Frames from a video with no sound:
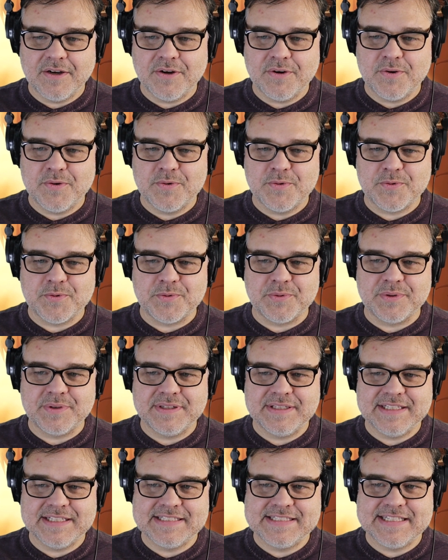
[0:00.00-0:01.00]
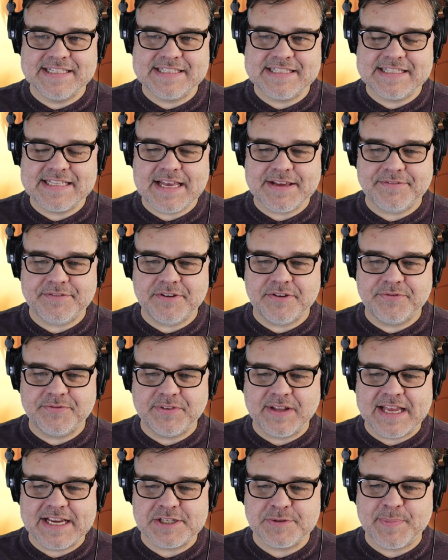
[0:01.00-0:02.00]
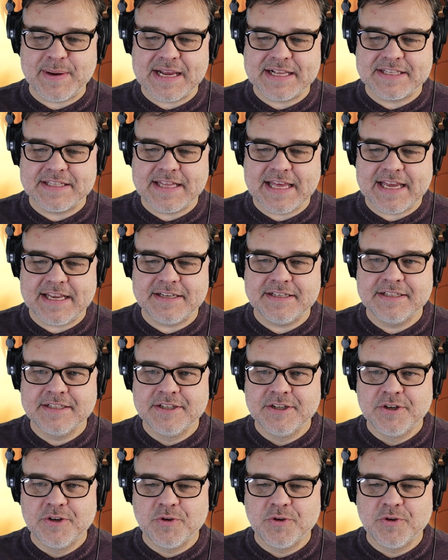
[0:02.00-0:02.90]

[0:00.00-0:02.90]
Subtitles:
Oh, is this a flashback to that